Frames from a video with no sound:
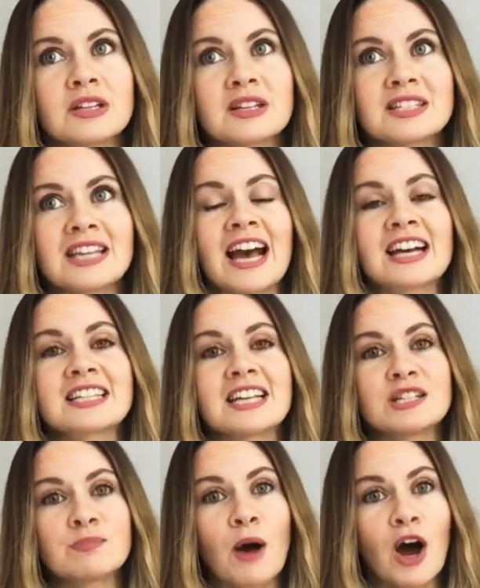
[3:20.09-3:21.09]
sex
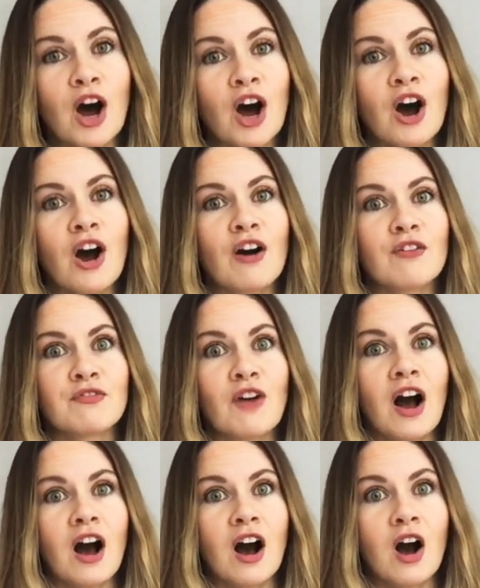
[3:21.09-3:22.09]
is part of
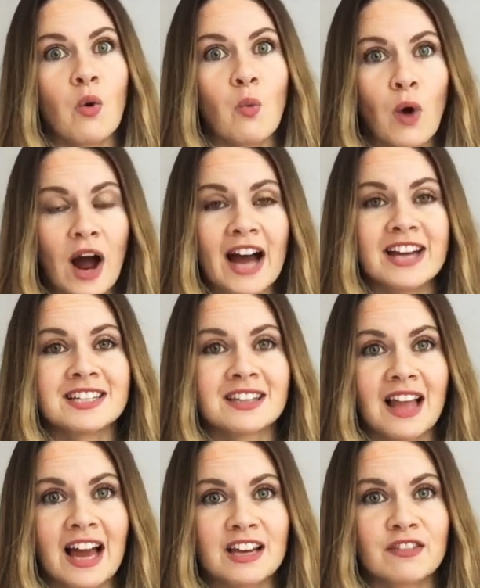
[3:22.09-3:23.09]
our wider
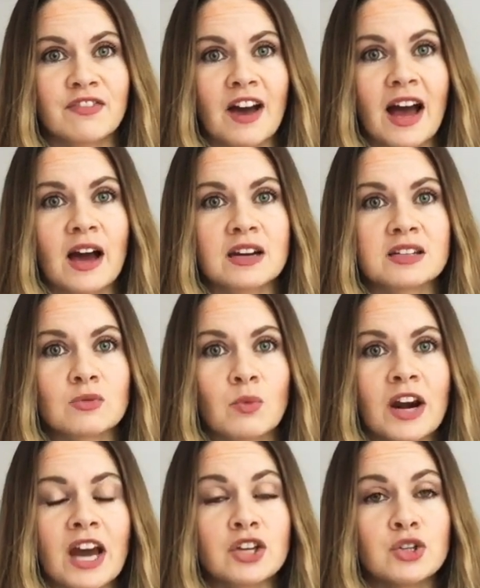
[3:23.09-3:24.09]
life. And
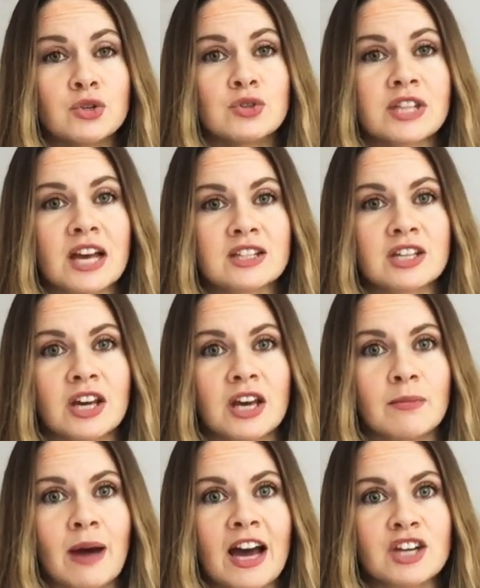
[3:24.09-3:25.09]
when I use that
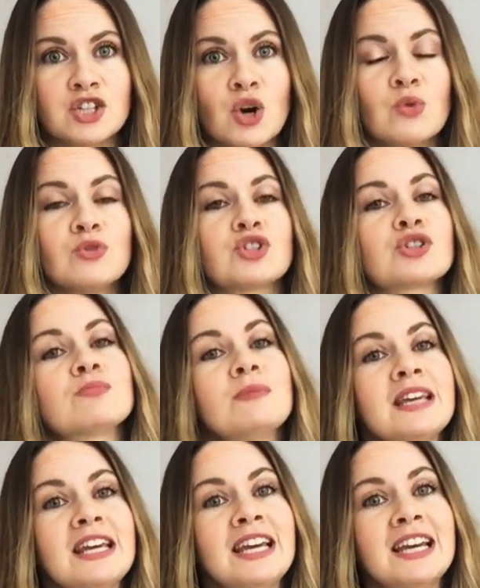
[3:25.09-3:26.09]
term, I don't just
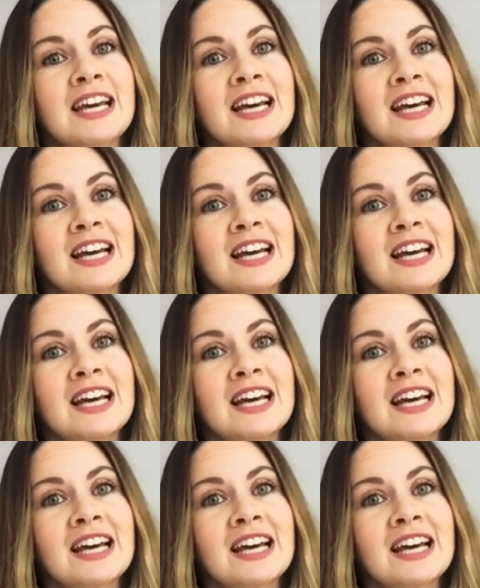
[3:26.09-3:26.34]
mean